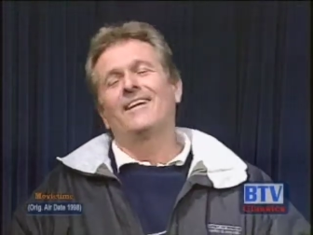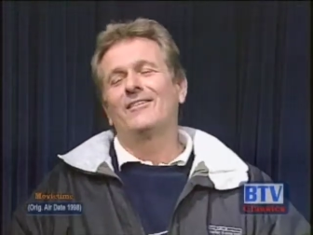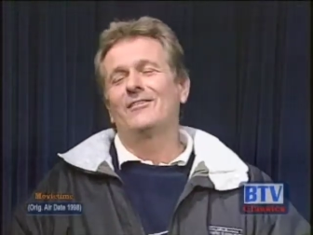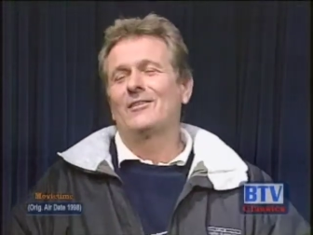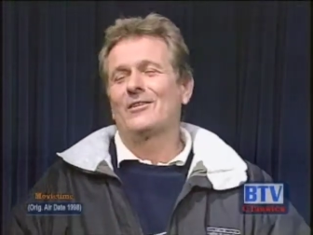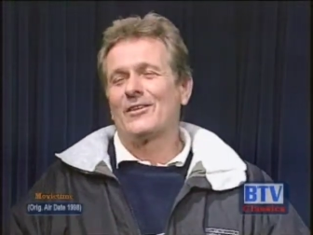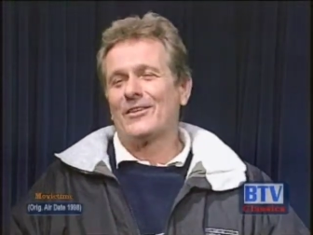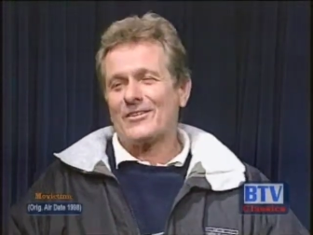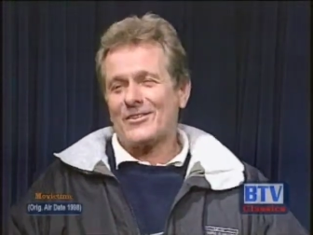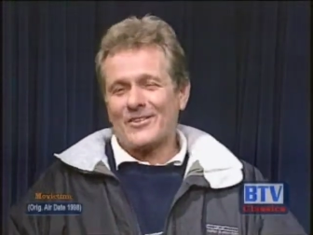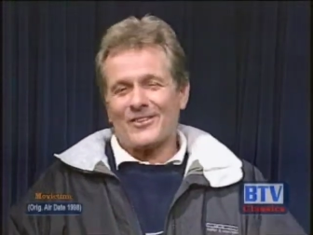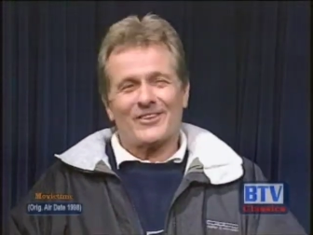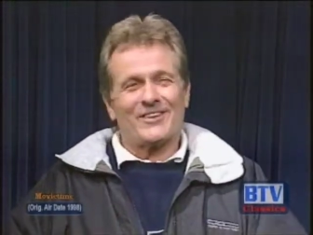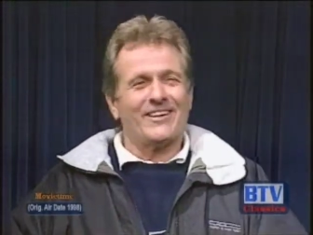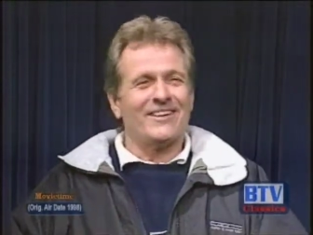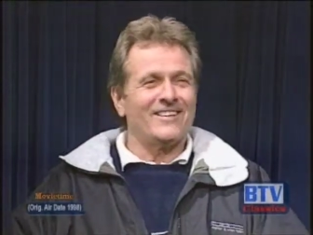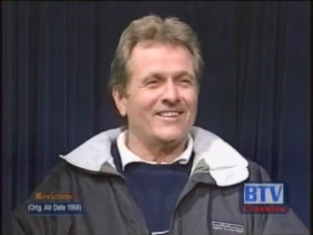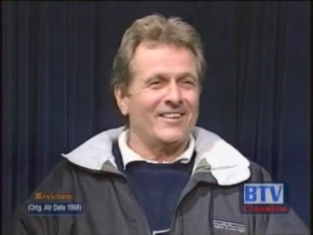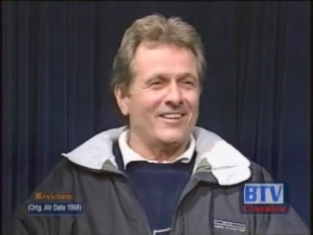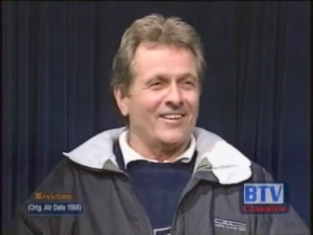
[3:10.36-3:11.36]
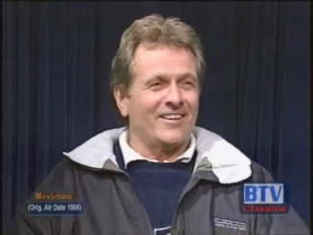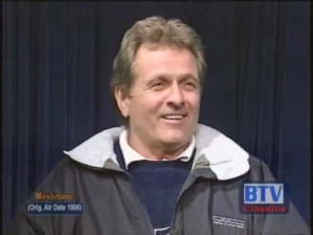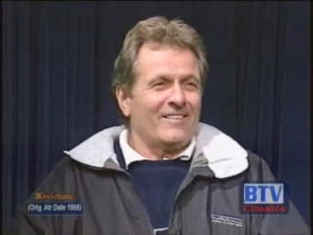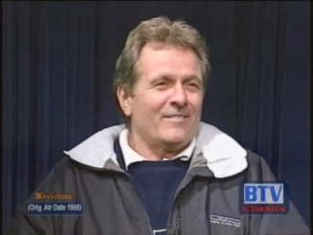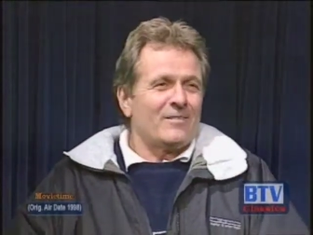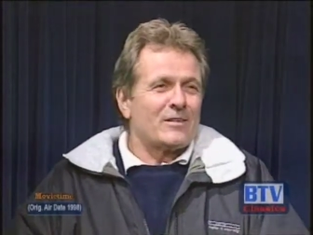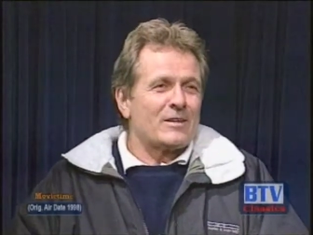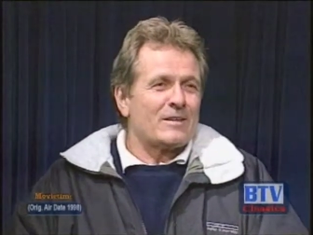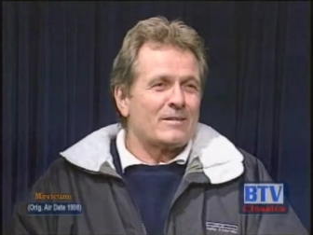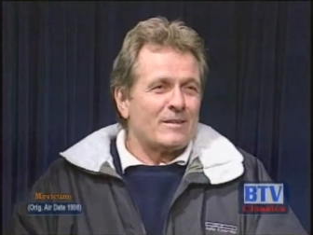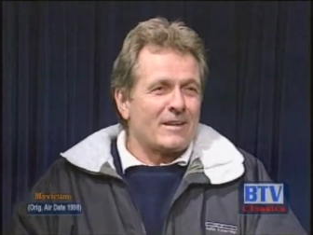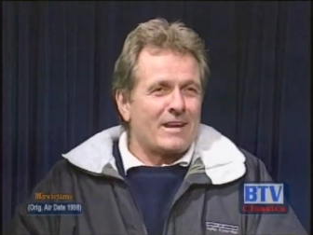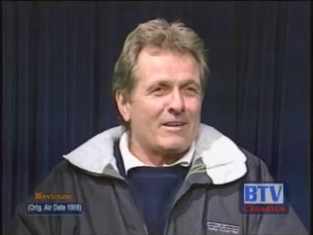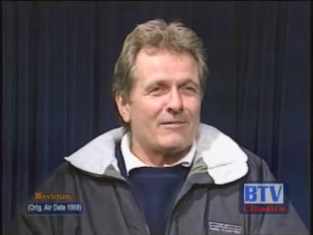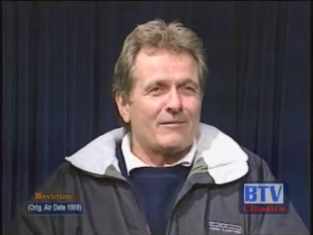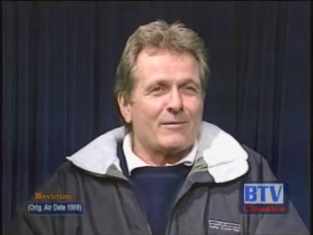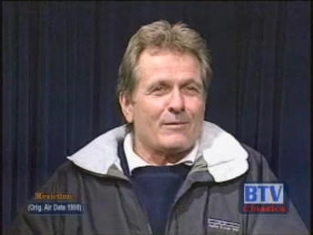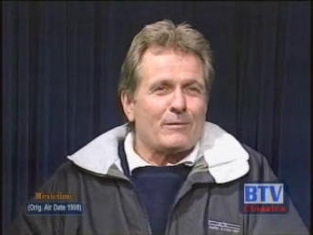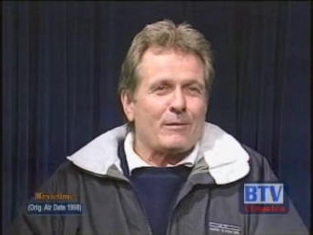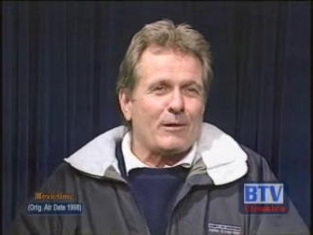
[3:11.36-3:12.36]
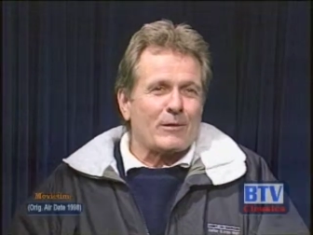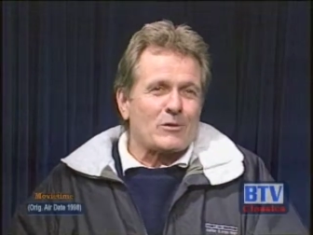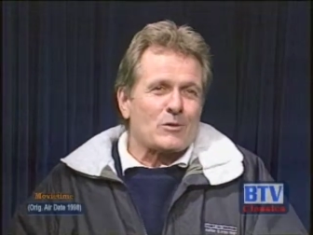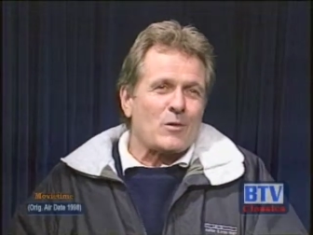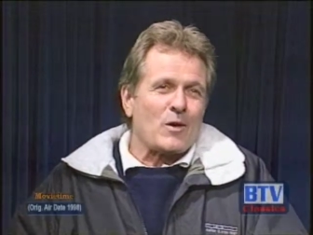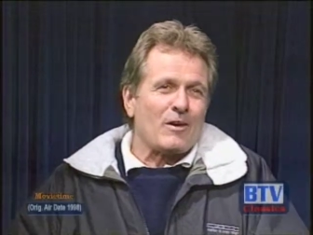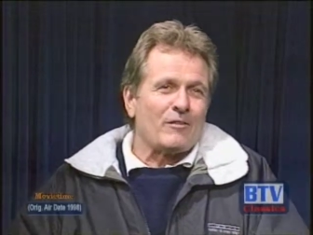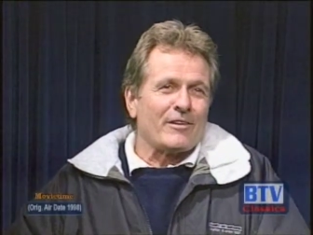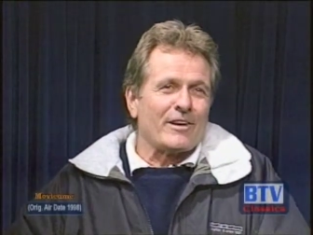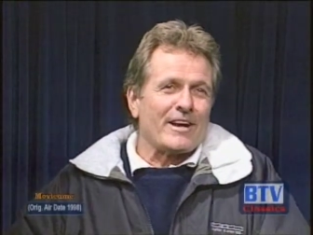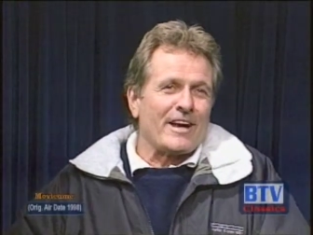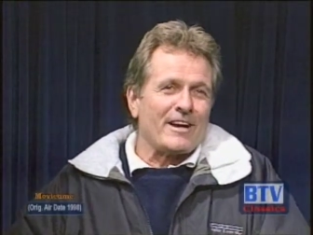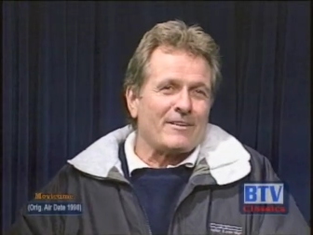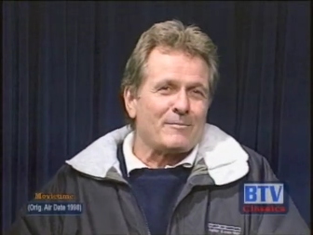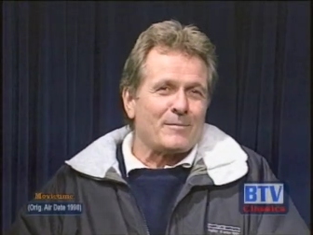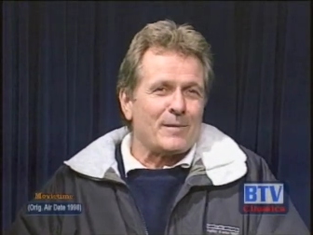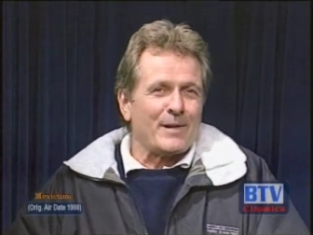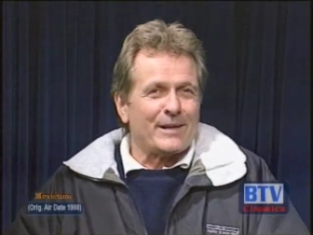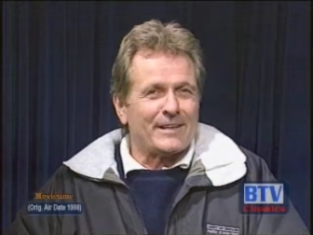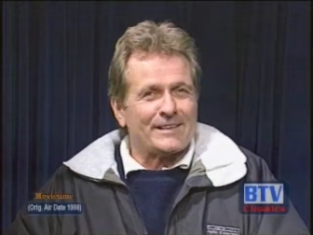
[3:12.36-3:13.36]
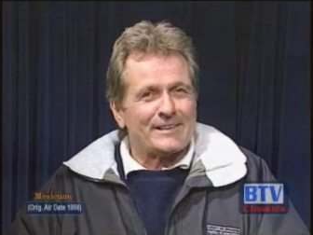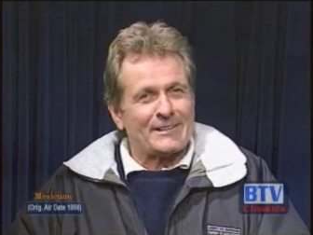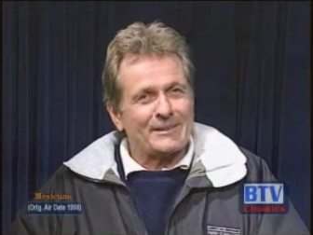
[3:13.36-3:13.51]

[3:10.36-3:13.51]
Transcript: if you're interested, you know, you have you about twelve and a half jobs.